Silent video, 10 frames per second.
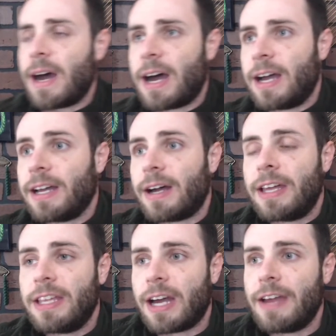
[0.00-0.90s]
I
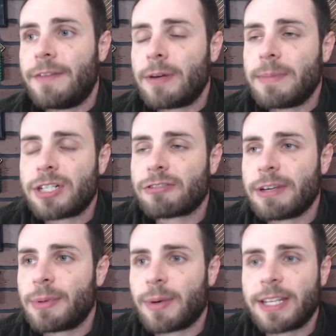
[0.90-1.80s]
very much agree
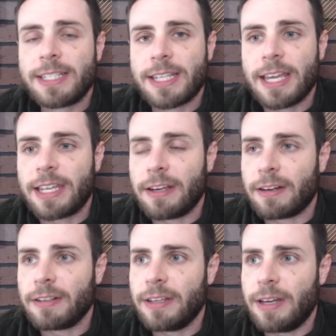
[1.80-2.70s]
with what he's saying
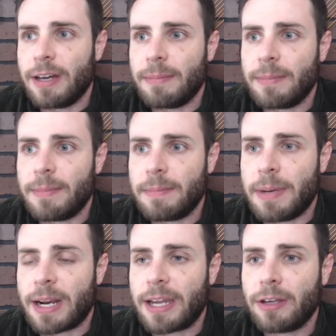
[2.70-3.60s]
here,
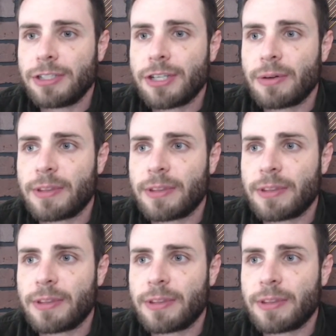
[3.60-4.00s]
but I also